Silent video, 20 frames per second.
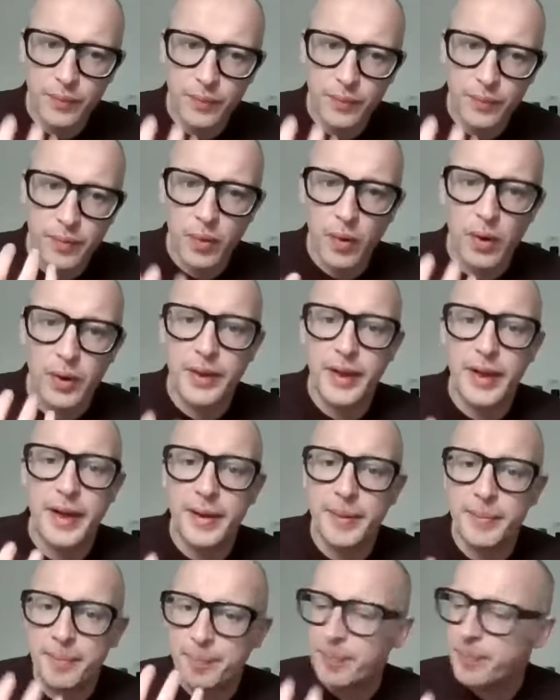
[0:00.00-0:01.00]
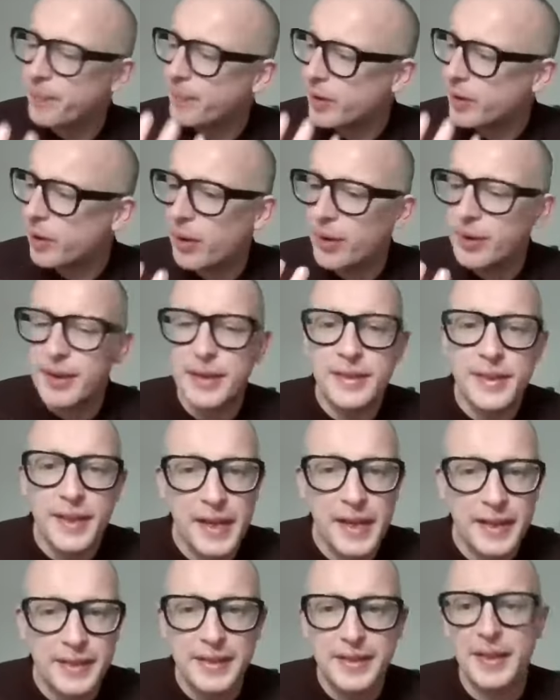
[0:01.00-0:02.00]
On the
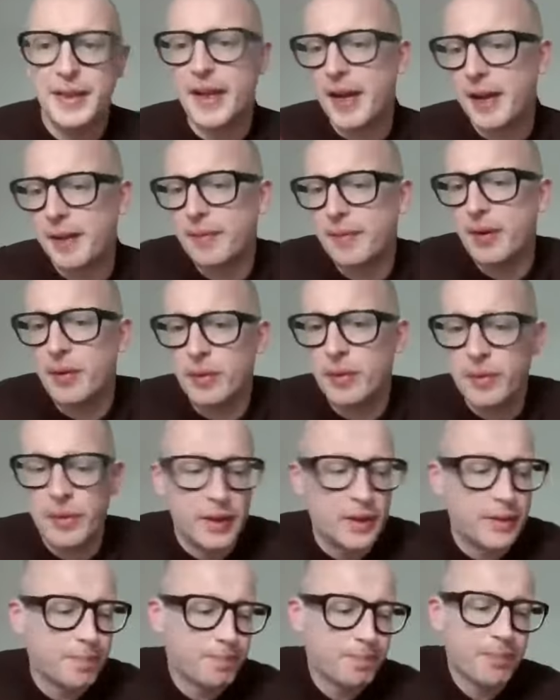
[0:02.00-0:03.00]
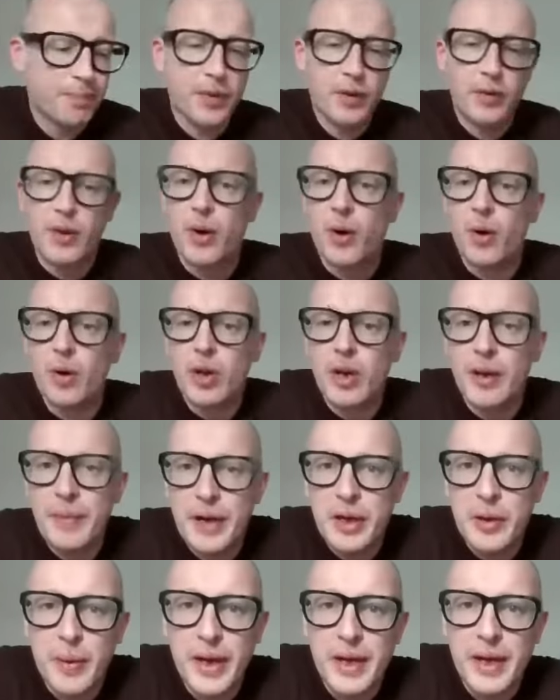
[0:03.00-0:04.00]
taste, you get, you know, they're all going to
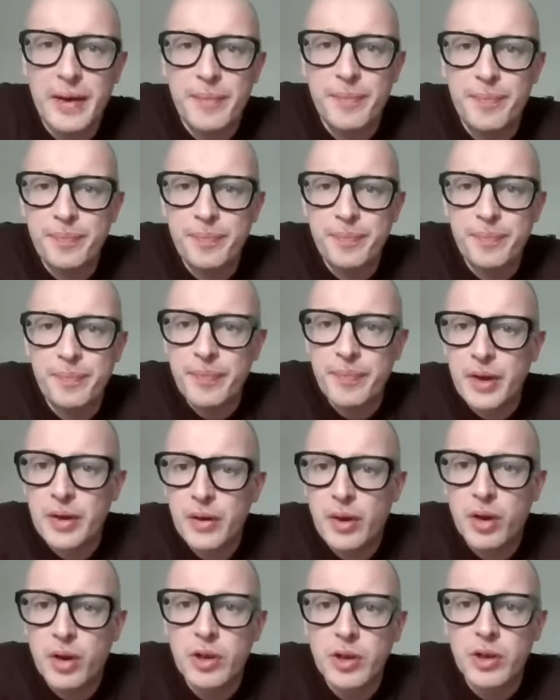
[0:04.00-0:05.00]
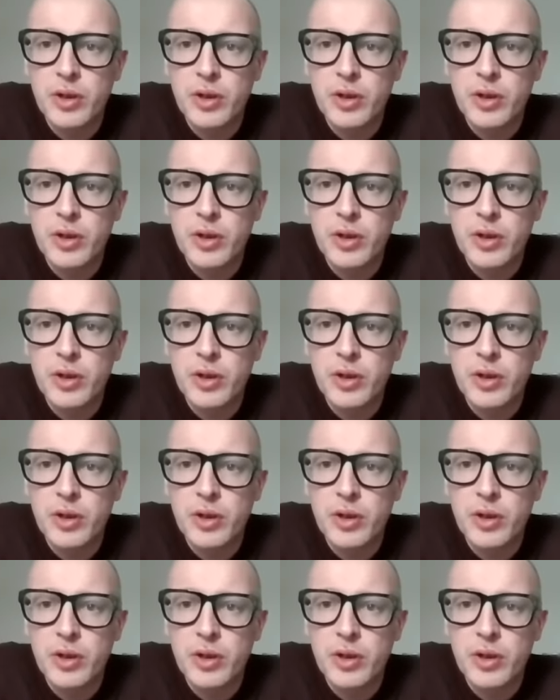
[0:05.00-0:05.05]
be quite thick. They're all